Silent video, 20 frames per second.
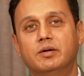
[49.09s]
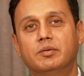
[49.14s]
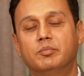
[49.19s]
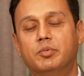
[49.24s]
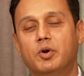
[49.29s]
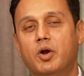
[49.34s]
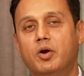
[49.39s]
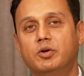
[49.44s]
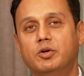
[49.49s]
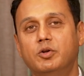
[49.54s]

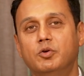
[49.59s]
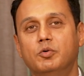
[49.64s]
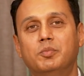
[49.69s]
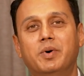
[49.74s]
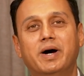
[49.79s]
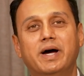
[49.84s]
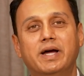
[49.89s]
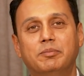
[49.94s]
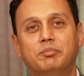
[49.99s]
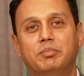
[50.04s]
brought to you
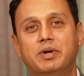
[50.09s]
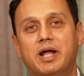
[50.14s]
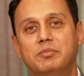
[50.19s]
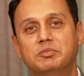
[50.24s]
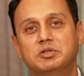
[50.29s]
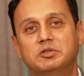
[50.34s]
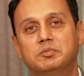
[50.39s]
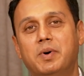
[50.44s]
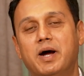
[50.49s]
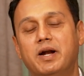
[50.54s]
by
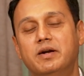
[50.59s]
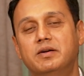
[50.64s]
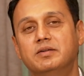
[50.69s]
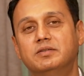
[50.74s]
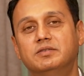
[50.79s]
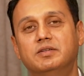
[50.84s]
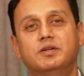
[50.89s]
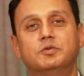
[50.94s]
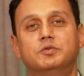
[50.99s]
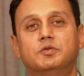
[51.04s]
Primus
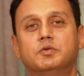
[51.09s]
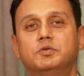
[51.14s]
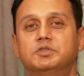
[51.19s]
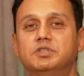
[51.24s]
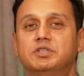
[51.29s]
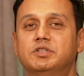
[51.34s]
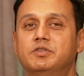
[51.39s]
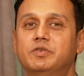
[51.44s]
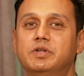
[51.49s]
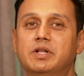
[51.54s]
Partners in
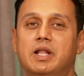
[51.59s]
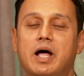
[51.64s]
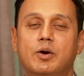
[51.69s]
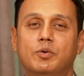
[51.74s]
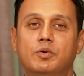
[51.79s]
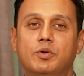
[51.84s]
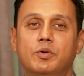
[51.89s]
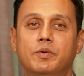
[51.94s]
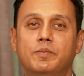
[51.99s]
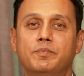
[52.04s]
association with
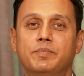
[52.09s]
Outlook.